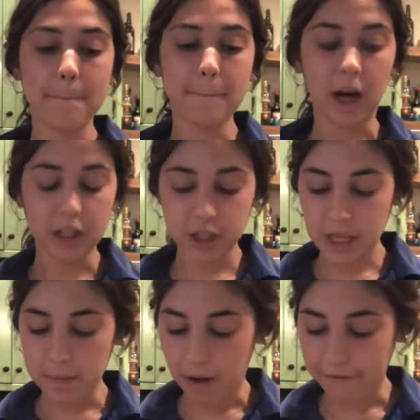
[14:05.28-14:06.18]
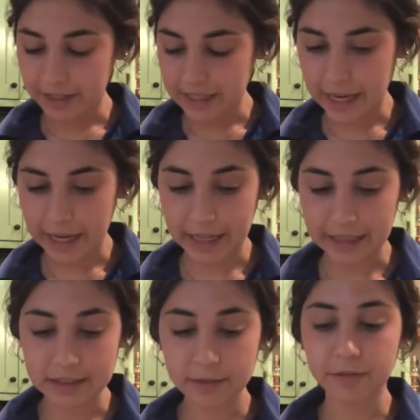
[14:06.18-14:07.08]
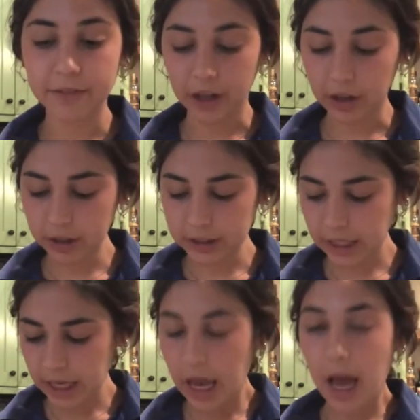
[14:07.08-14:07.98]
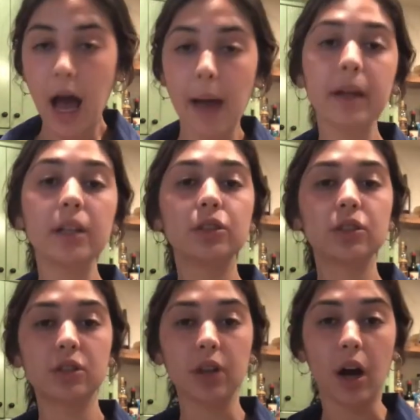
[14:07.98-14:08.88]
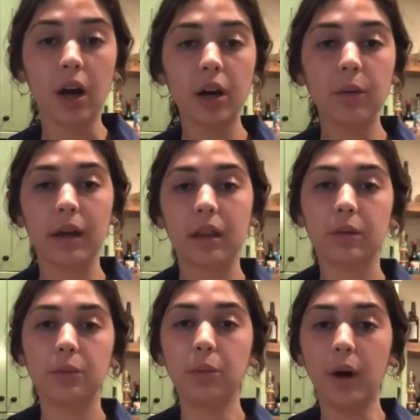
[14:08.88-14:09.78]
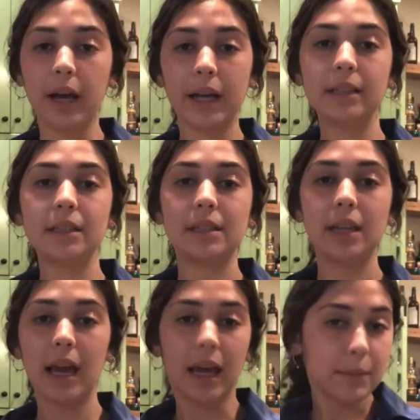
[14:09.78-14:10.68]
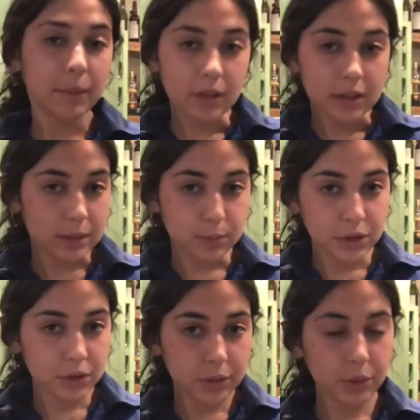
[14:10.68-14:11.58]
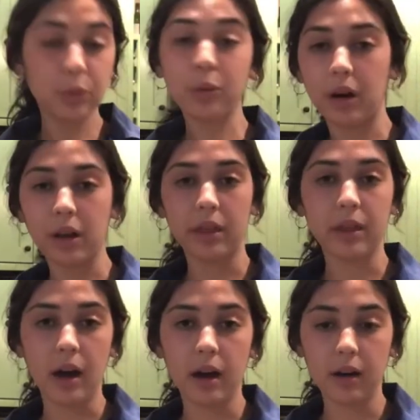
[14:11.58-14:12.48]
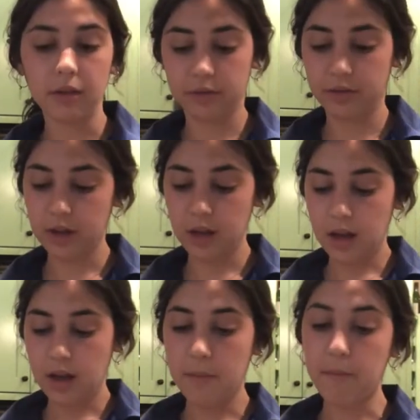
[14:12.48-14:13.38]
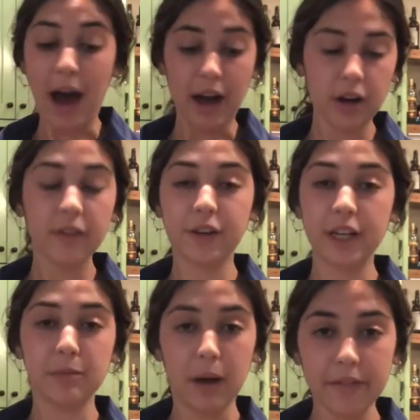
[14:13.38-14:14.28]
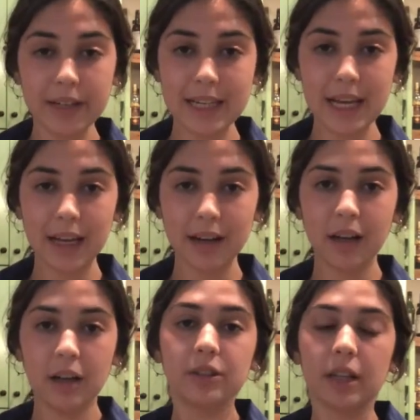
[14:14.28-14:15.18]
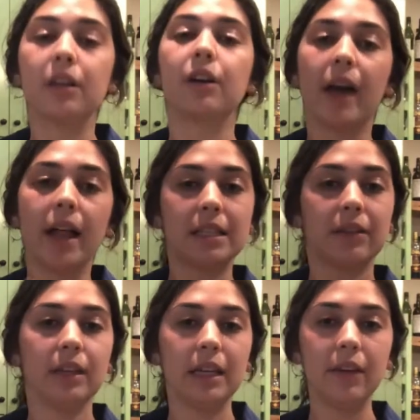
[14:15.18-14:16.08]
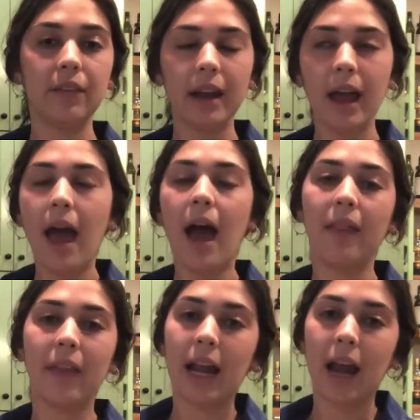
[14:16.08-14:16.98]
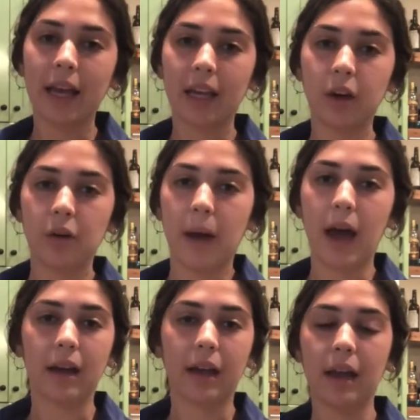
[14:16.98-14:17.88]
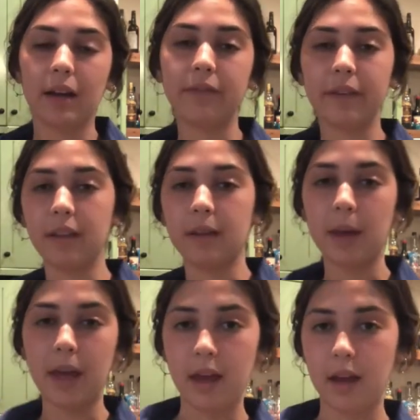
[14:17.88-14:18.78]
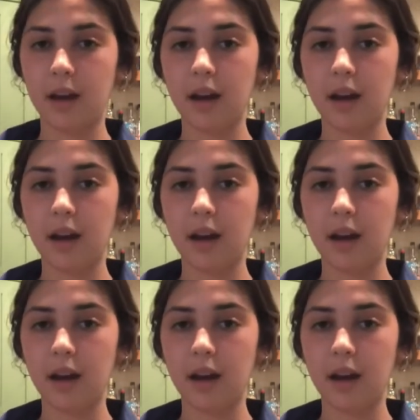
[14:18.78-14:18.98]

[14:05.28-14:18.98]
much the muffin tin is filled. I'm gonna start with 1 tablespoon worth of batter for each muffin tin so that they're relatively even, and then I can go back and fill them in